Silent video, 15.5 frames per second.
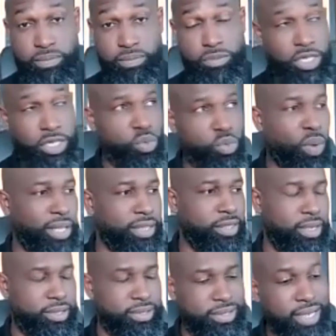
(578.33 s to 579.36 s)
So that's one
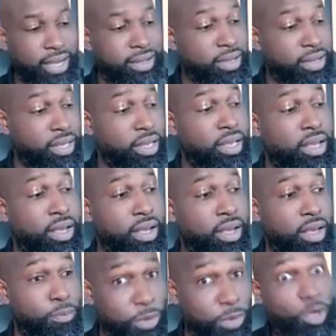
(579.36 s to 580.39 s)
thing. Secondly,
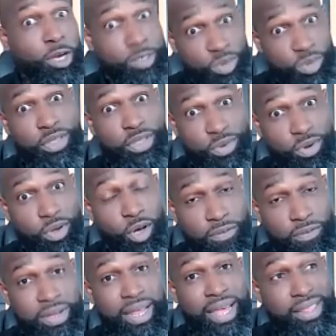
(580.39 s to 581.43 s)
because we went through
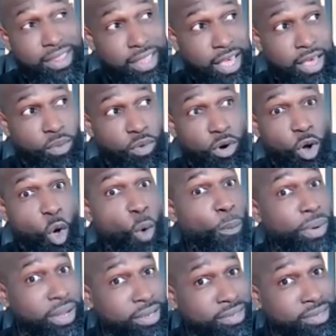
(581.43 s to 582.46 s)
COVID and they were
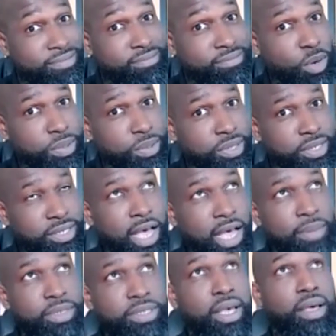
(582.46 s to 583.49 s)
open most of the
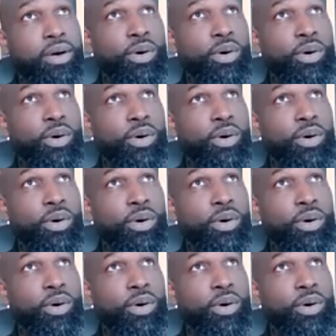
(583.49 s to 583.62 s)
time, it's like,